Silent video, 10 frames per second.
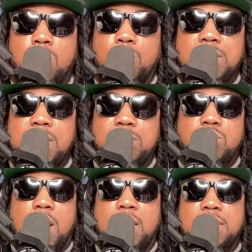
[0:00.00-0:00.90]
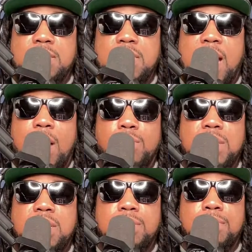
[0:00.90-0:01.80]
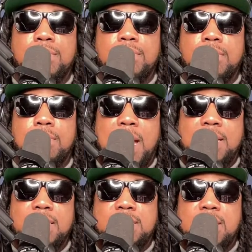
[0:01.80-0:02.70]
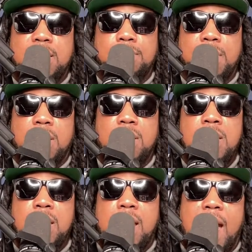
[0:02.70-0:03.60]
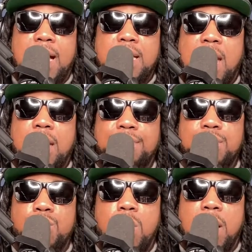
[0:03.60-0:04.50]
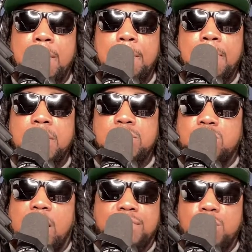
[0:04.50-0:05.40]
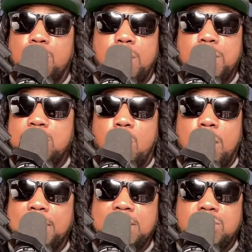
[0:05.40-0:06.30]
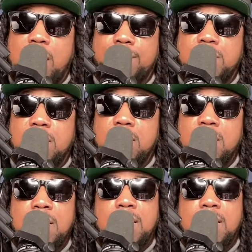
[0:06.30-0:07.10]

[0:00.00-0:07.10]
We just trying to see how we can make this team better. Now I gave you one drafting what we normally drafted.